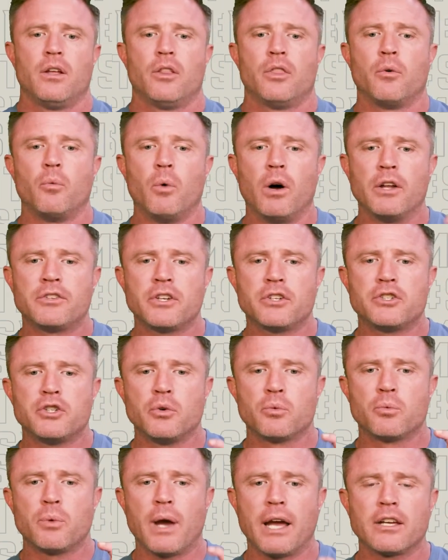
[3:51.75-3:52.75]
the ones that
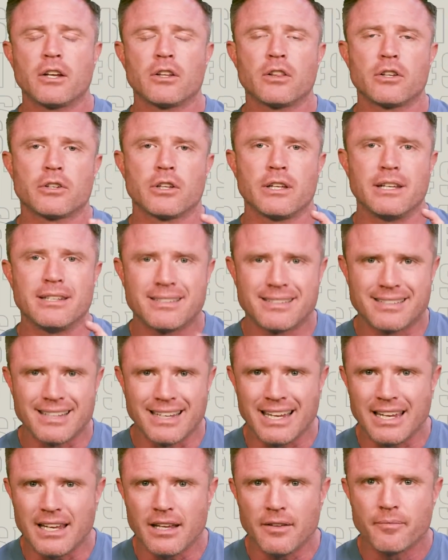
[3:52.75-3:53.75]
you regularly
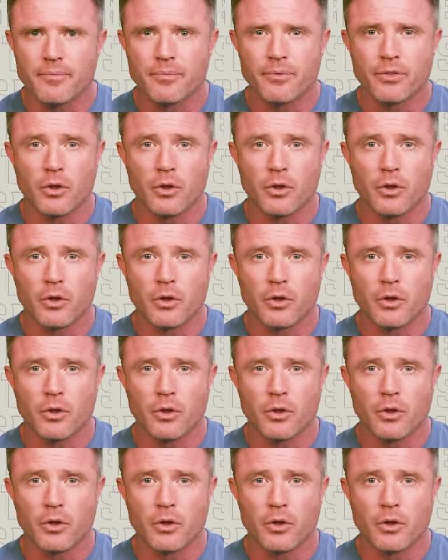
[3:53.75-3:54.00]
see,